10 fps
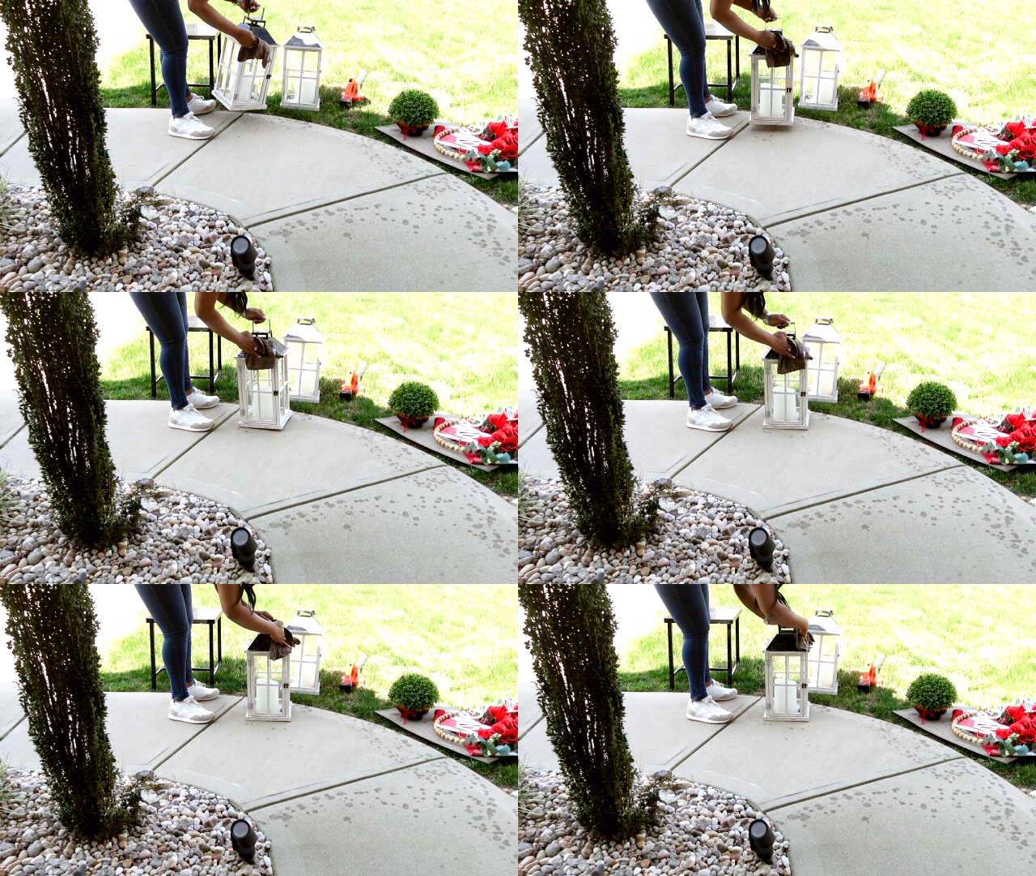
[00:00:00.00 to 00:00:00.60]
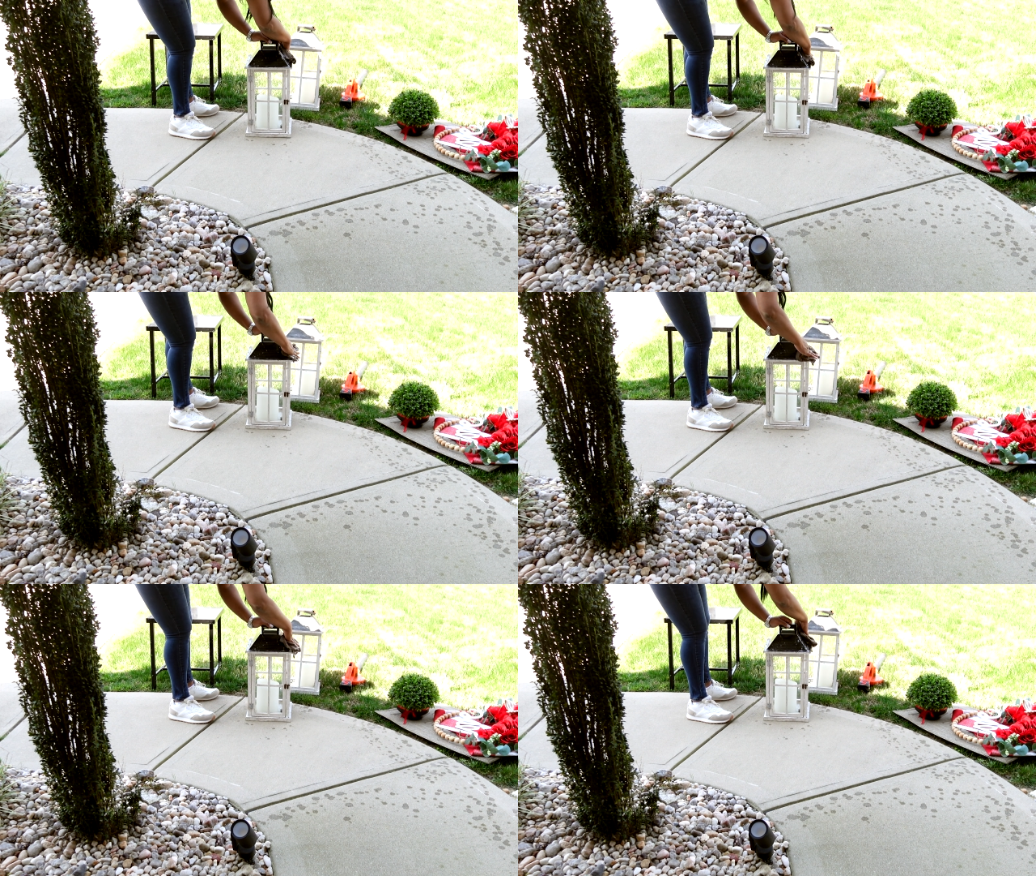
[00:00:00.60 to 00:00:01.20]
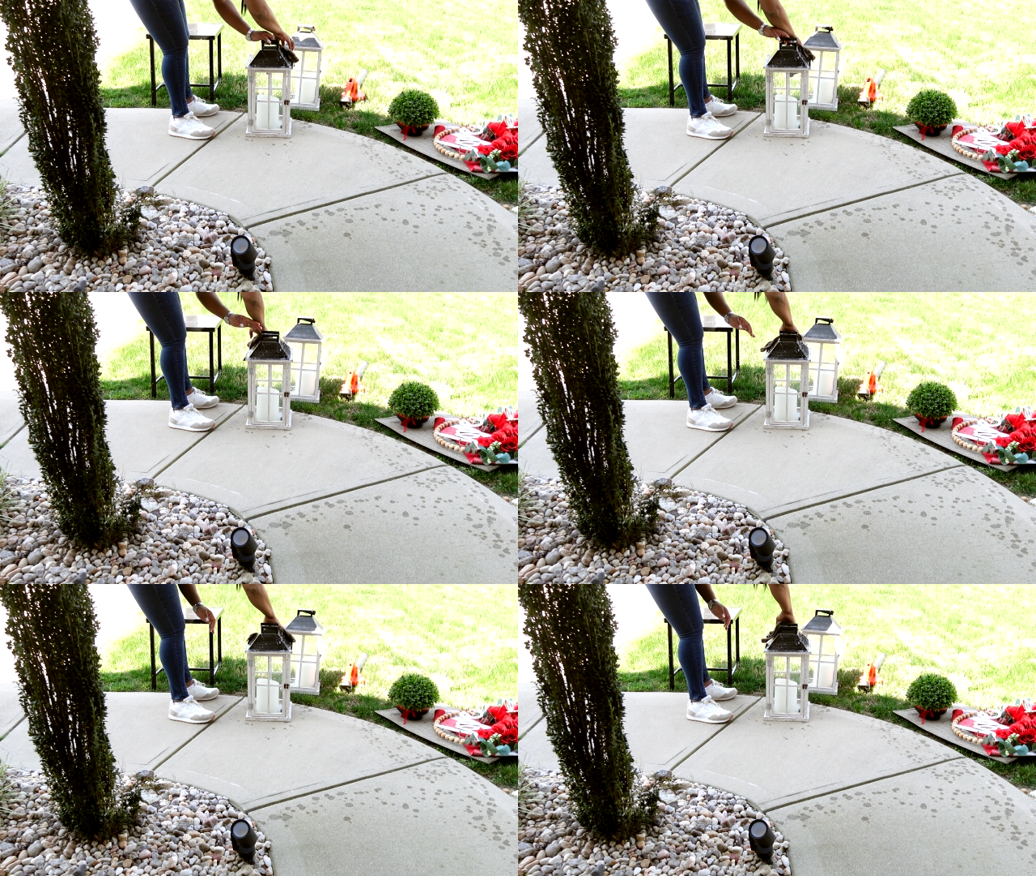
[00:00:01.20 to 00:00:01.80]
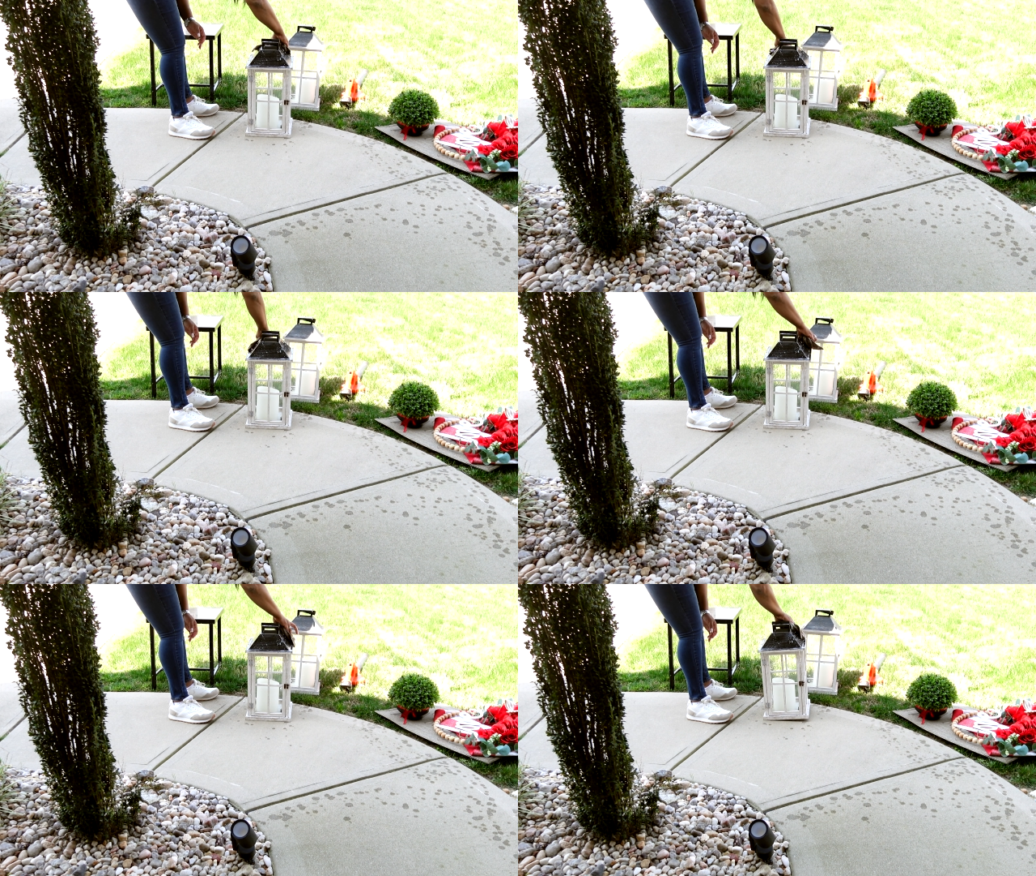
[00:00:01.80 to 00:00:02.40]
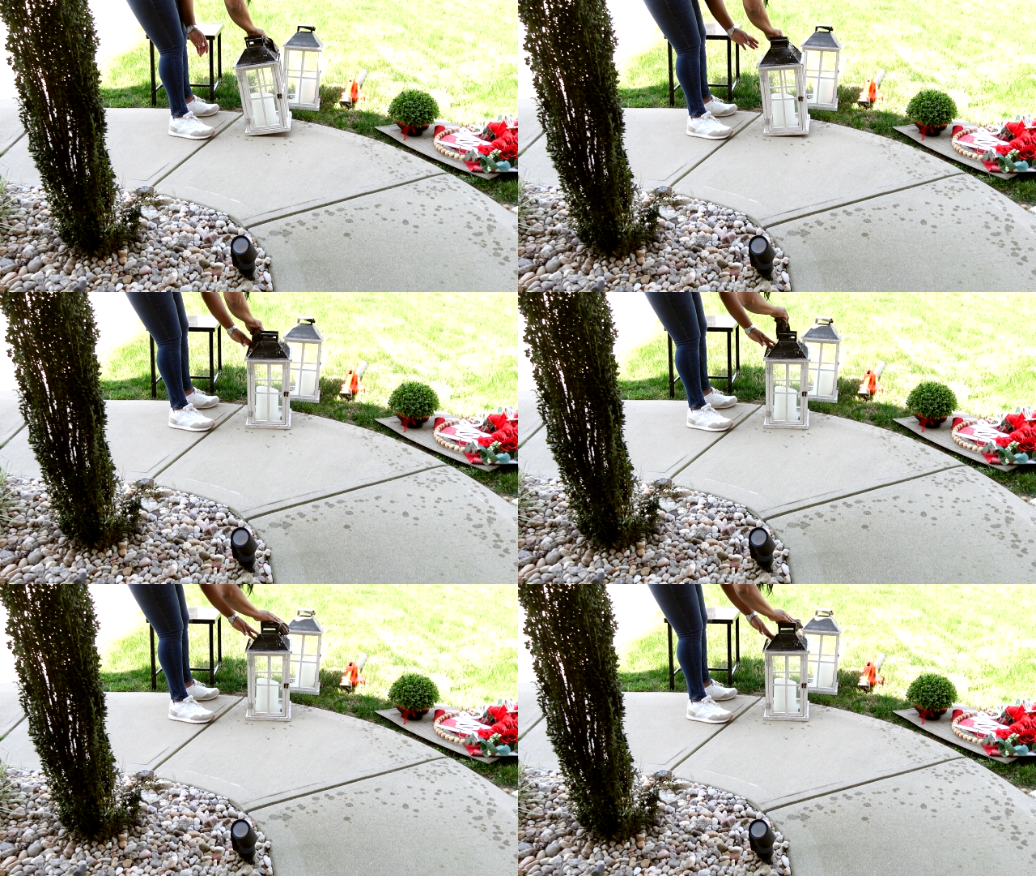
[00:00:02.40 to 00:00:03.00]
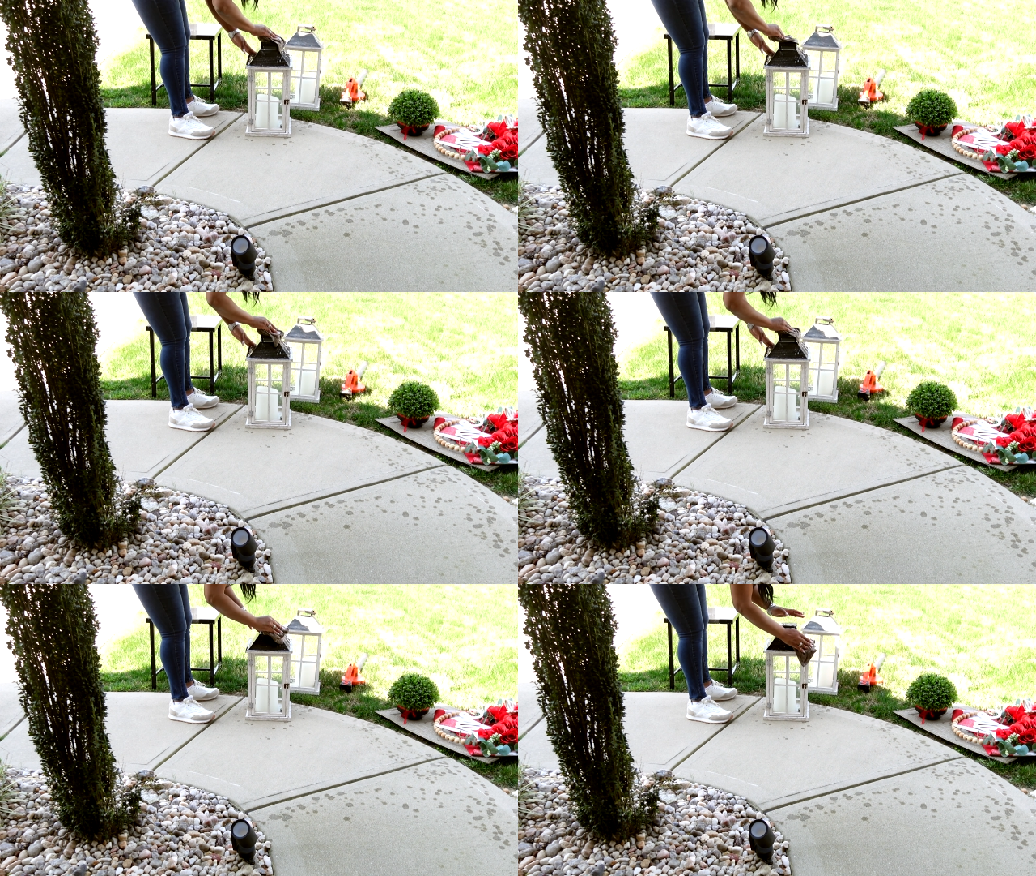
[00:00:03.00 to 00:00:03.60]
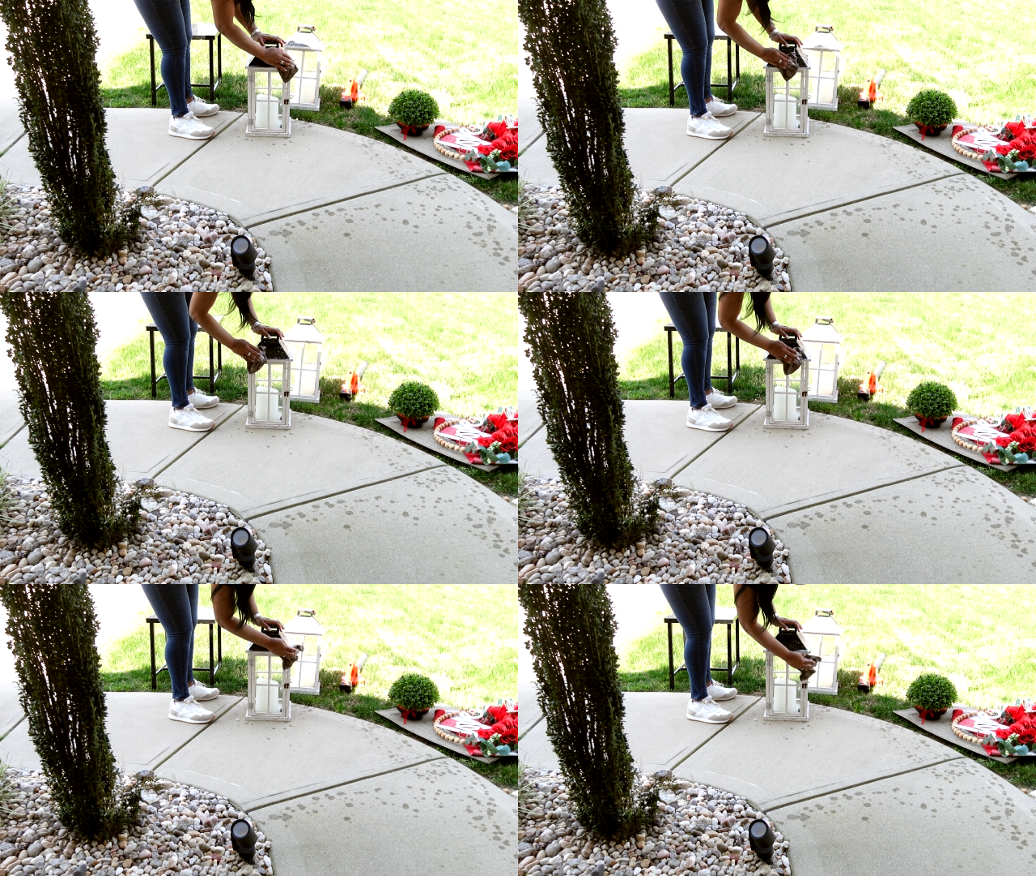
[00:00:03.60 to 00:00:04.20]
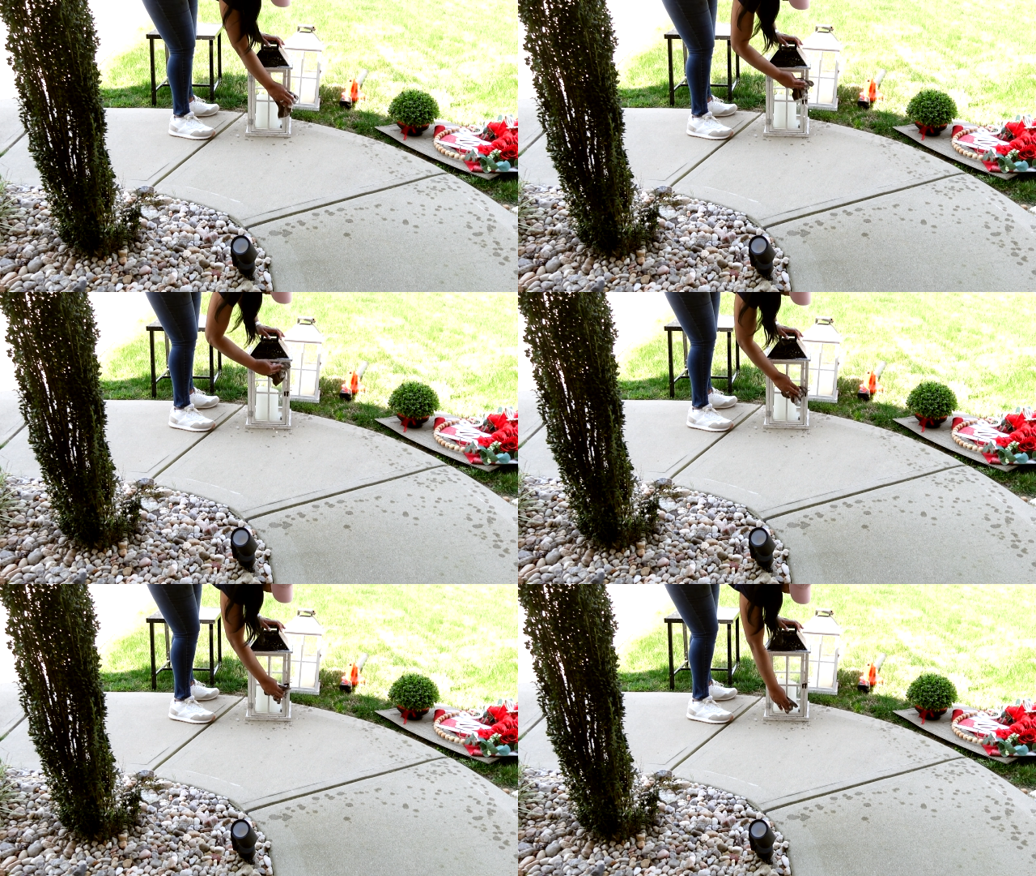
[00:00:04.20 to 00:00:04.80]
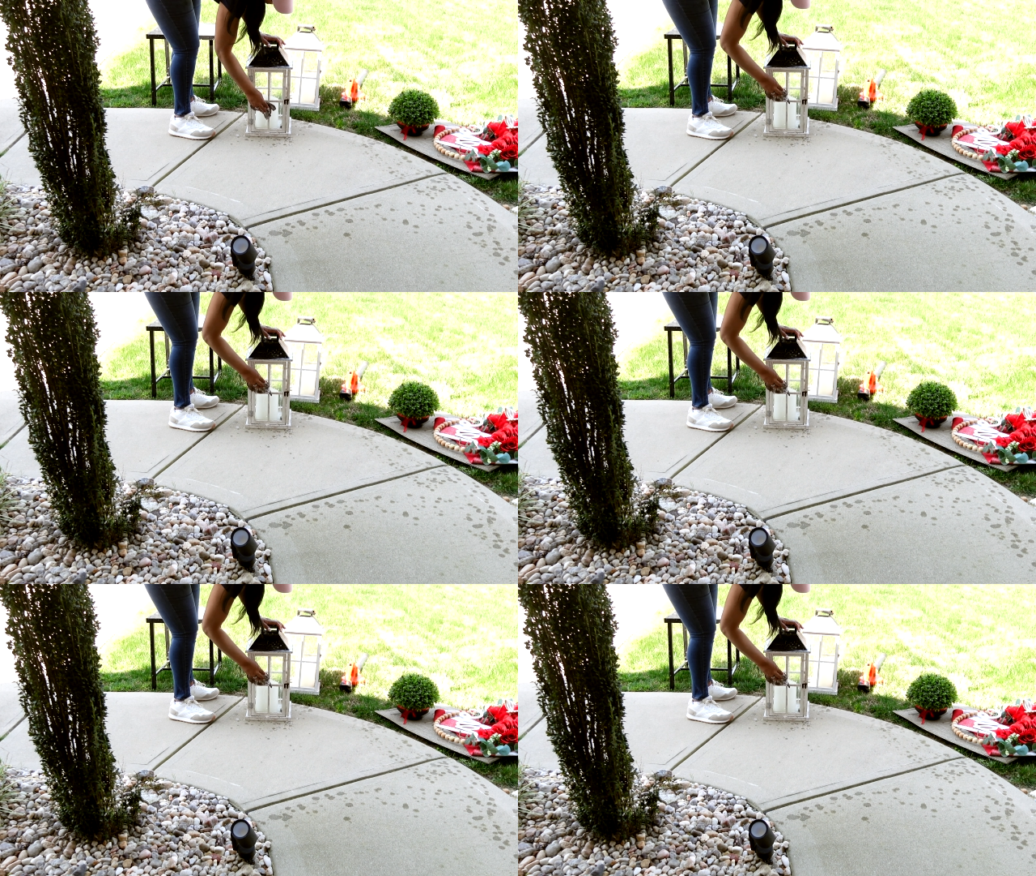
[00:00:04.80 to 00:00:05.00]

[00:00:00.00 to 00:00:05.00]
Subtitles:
No face is visible, so there are no lips to read.